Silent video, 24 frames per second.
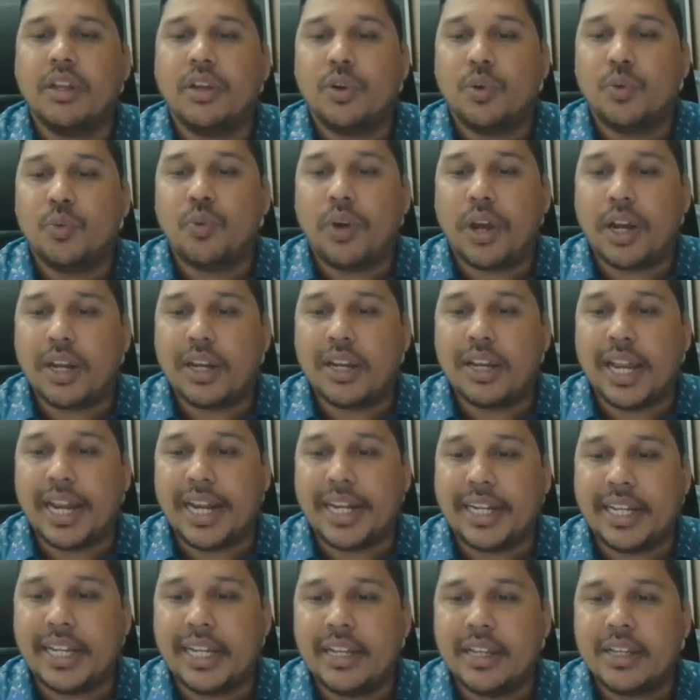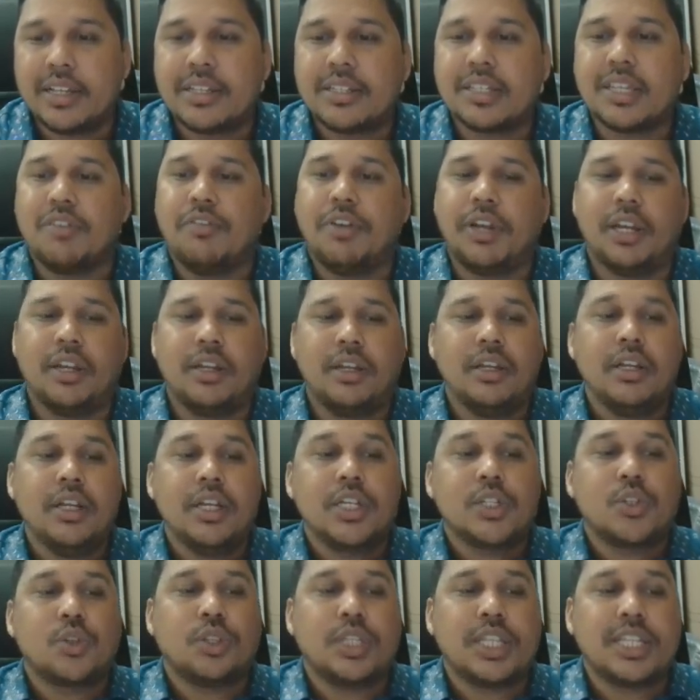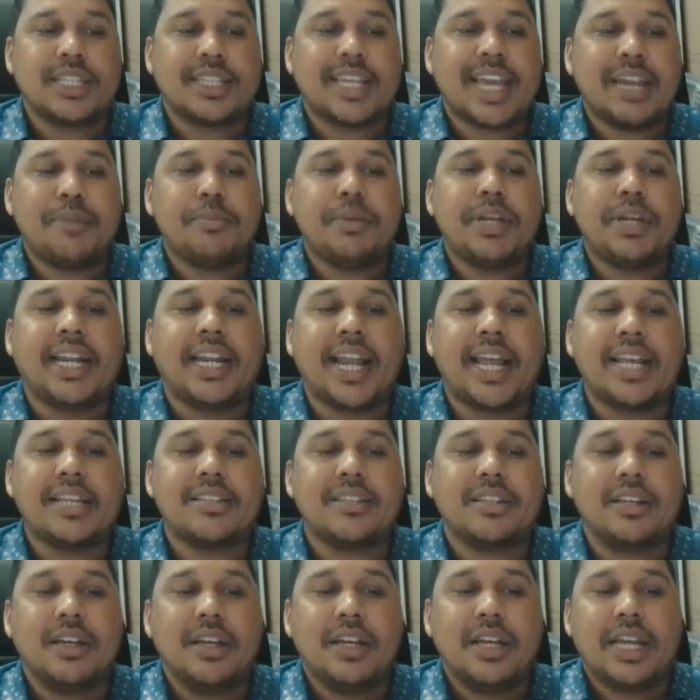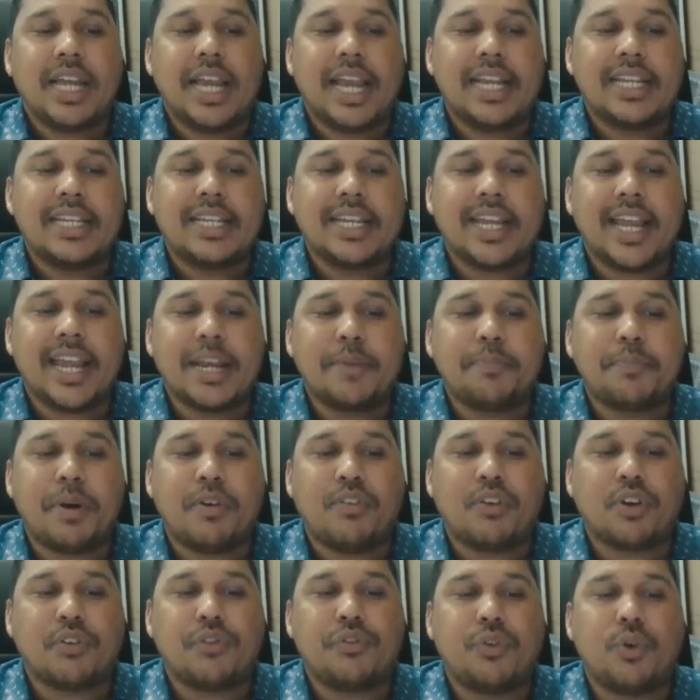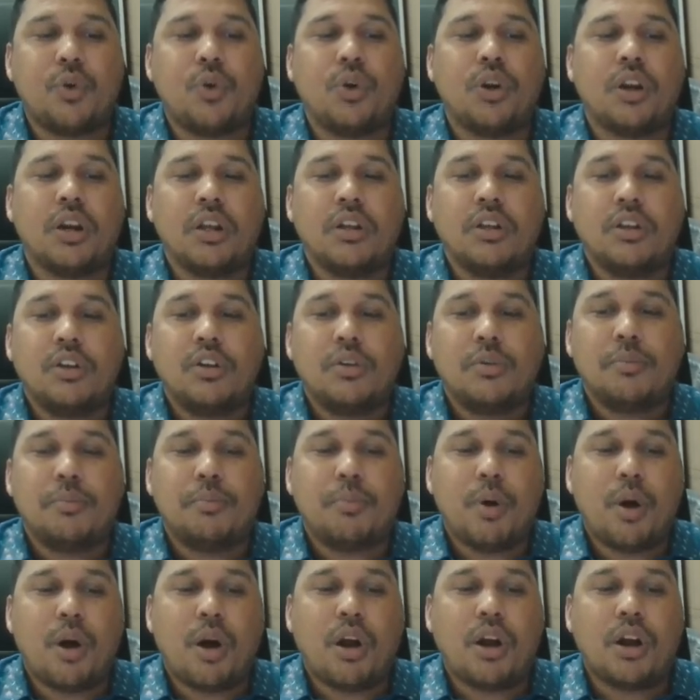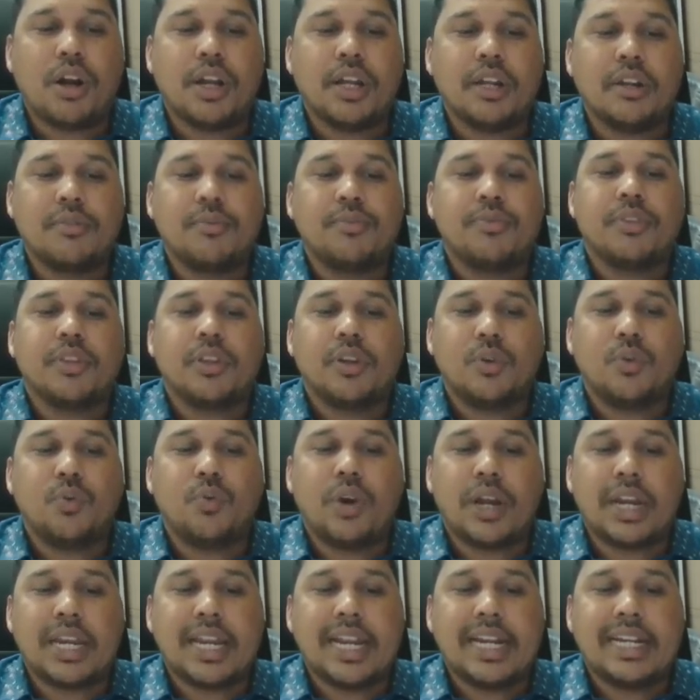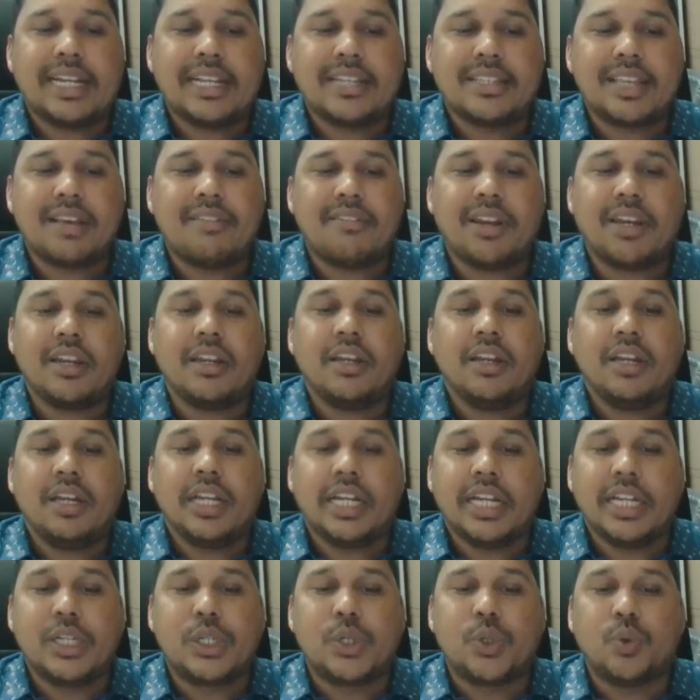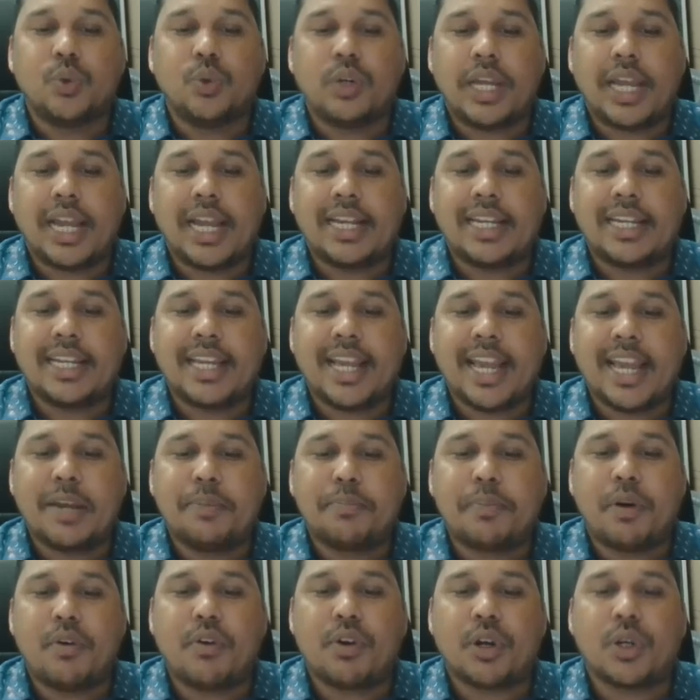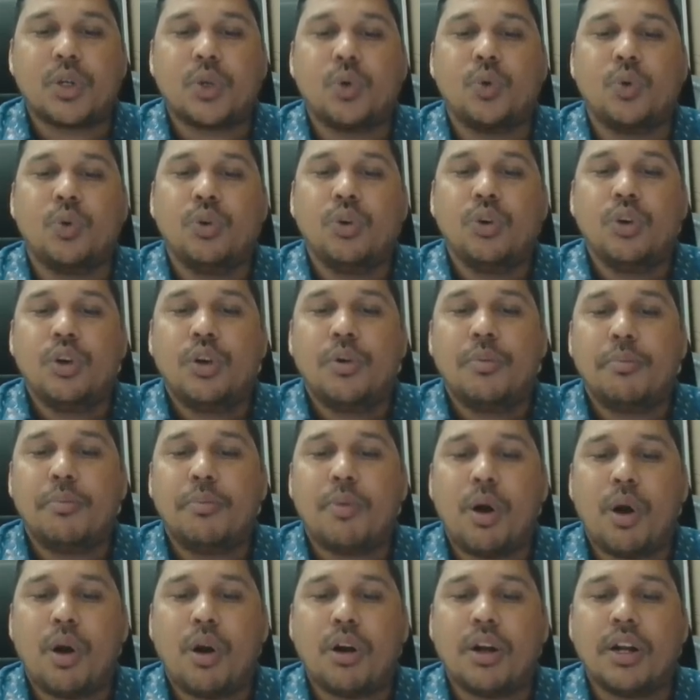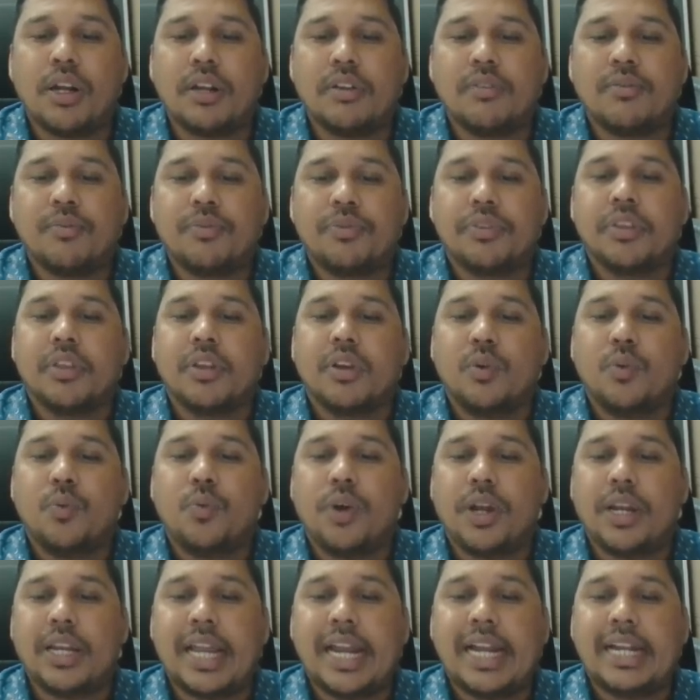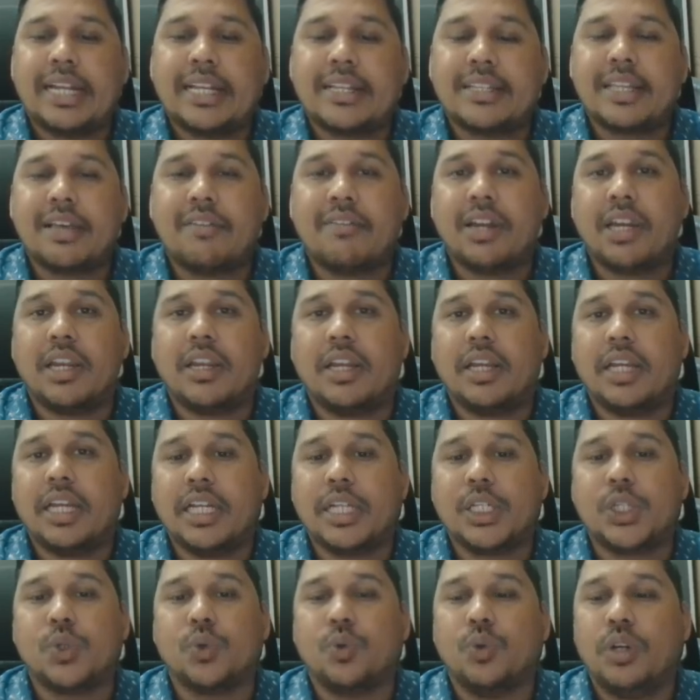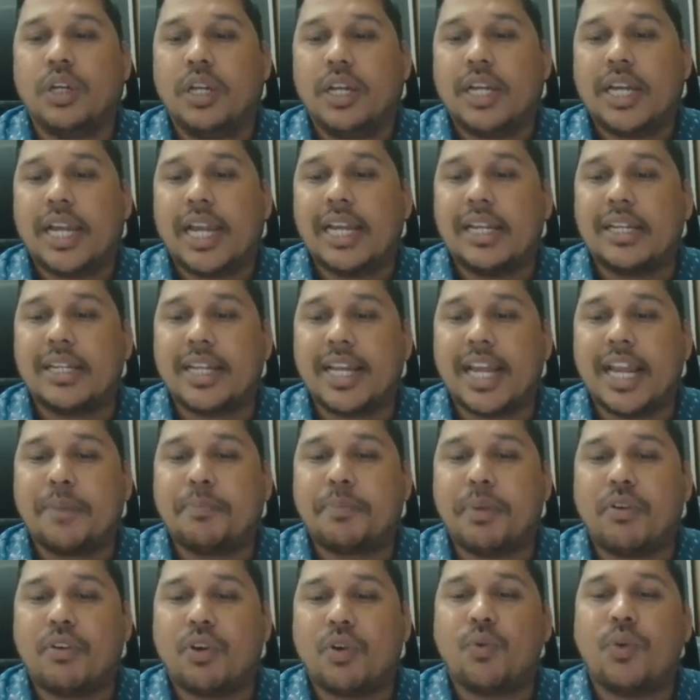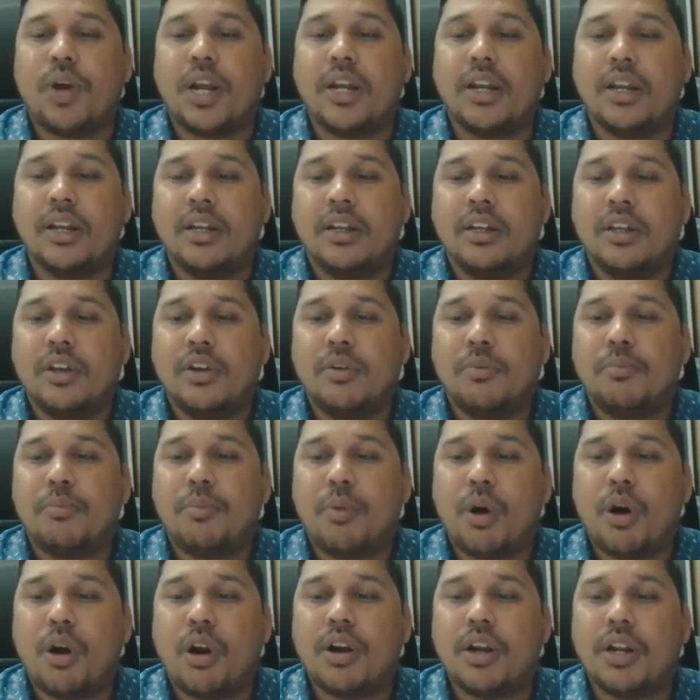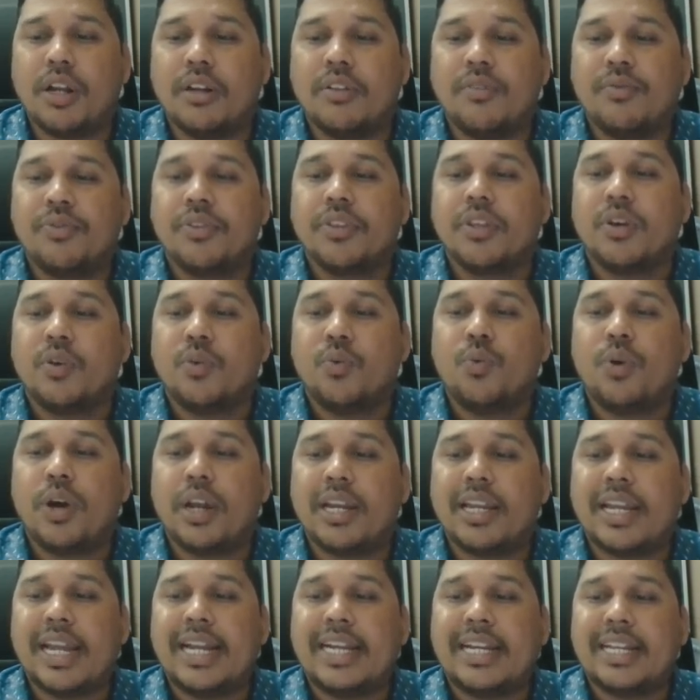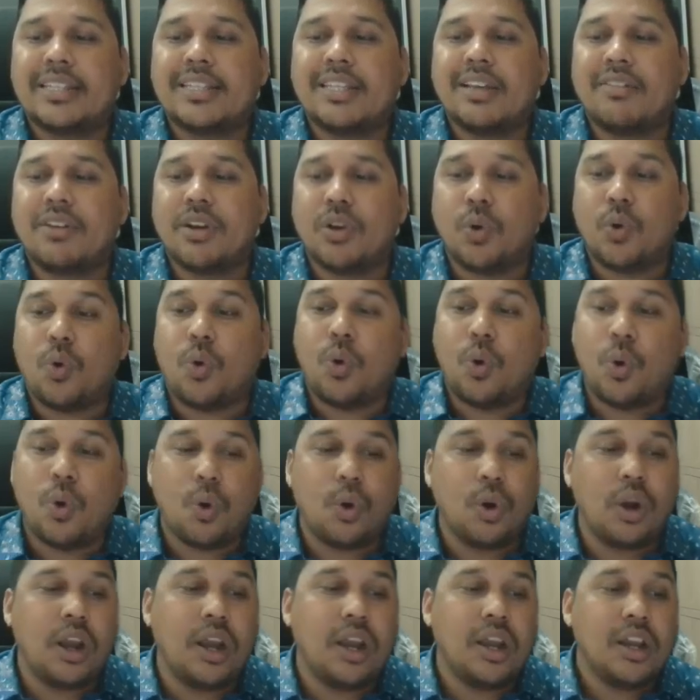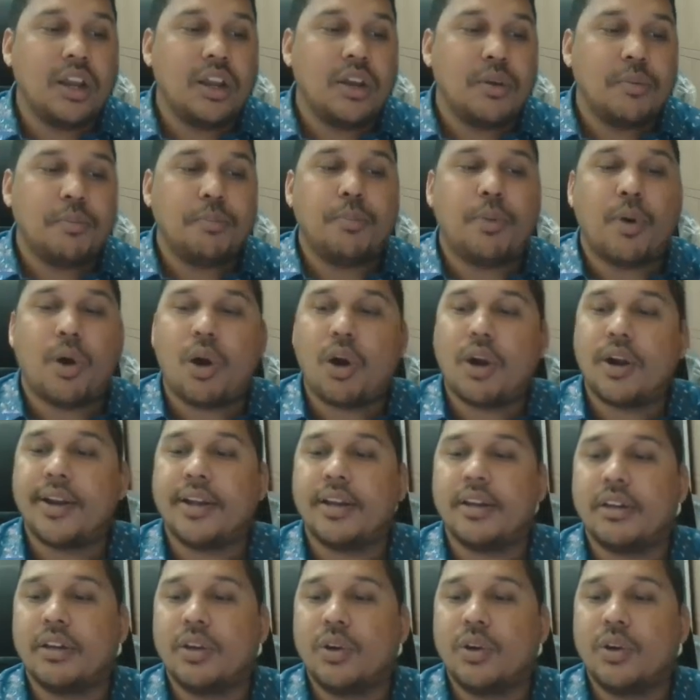187. So this can be as 88 power 4 mod 187 into 88 power 2 mod 187 into 88 power 1 mod 187 whole mod